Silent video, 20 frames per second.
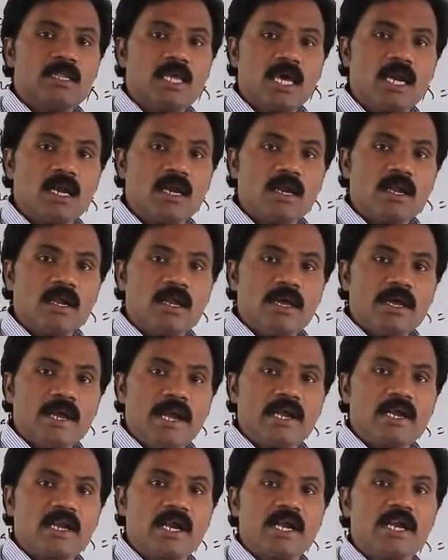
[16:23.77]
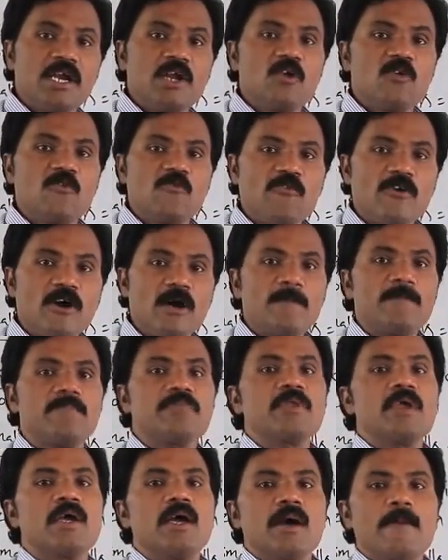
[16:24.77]
then it ready to form
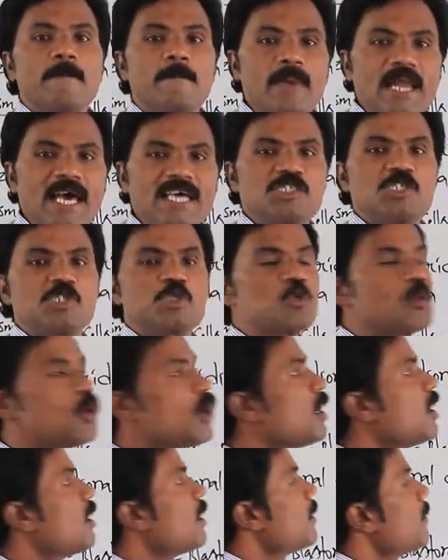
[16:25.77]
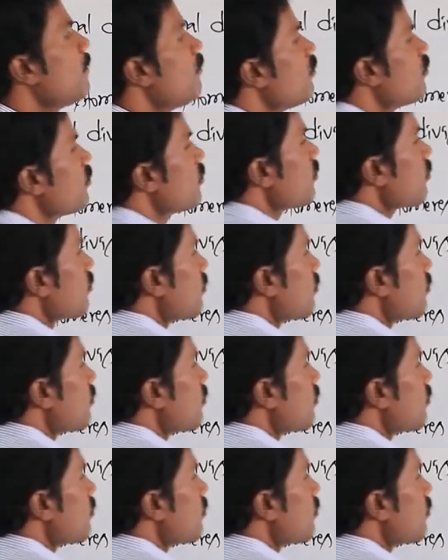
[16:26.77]
blastula,